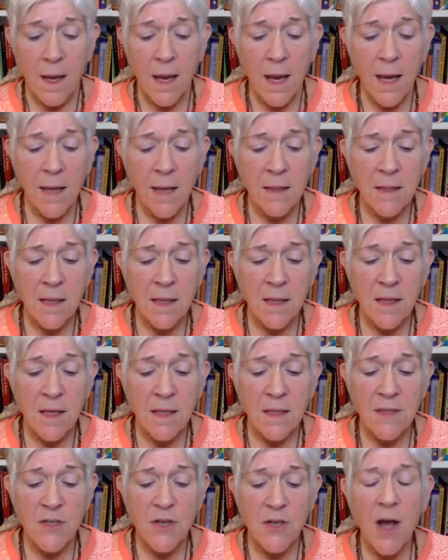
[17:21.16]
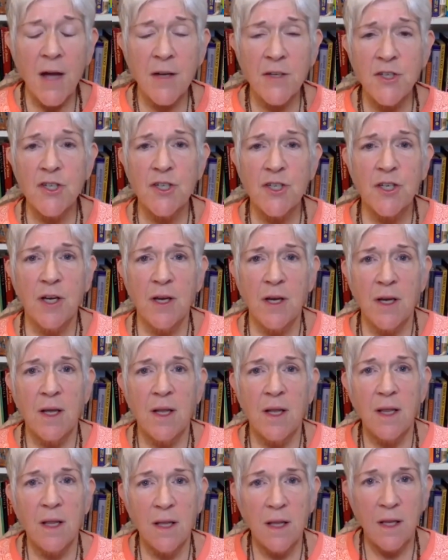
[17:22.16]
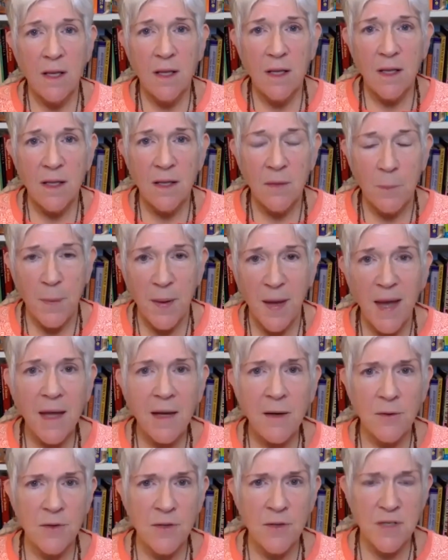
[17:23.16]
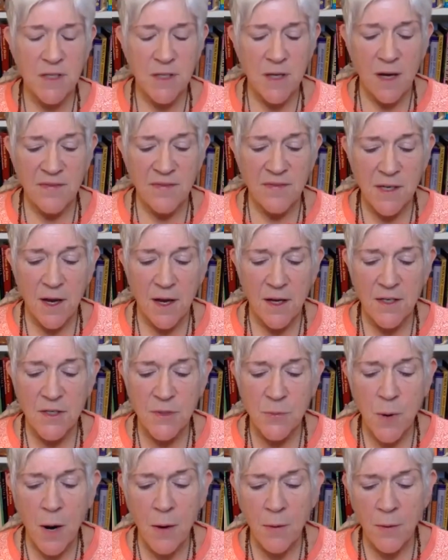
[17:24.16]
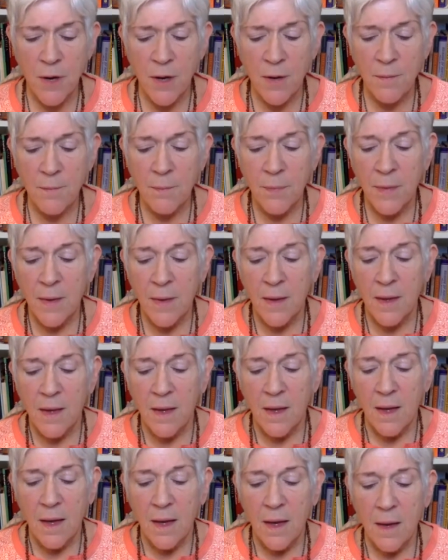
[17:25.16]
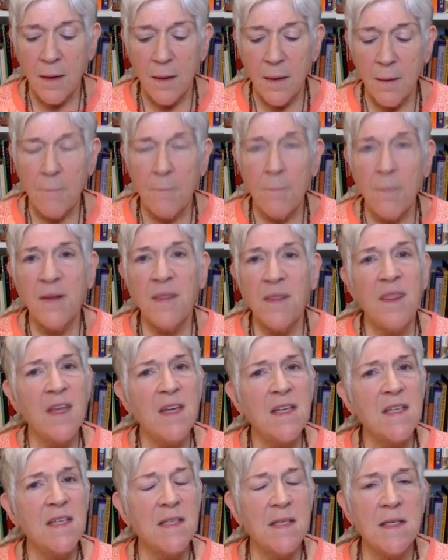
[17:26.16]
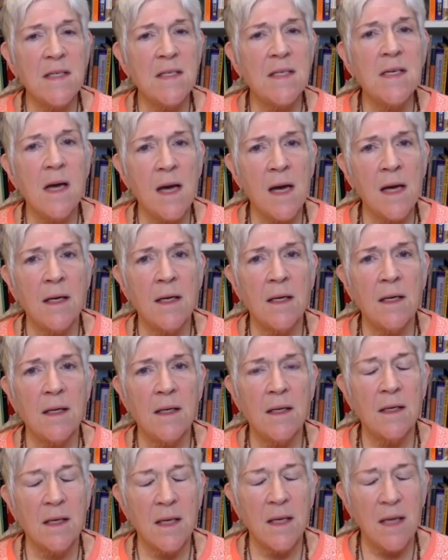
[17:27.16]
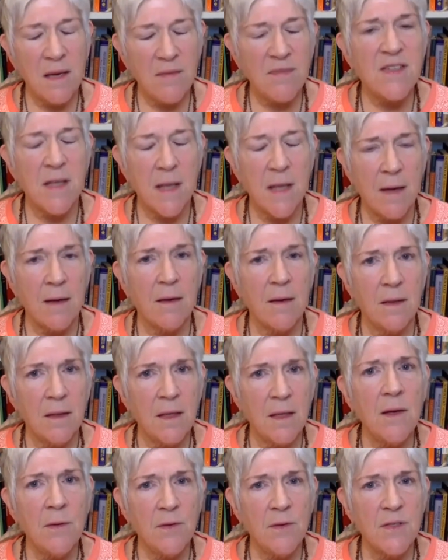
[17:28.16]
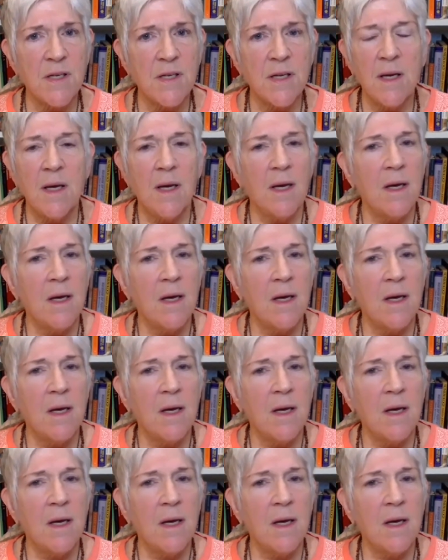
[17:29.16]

And they touch the petals of Sahasrara. But this does not, the gifts that yields,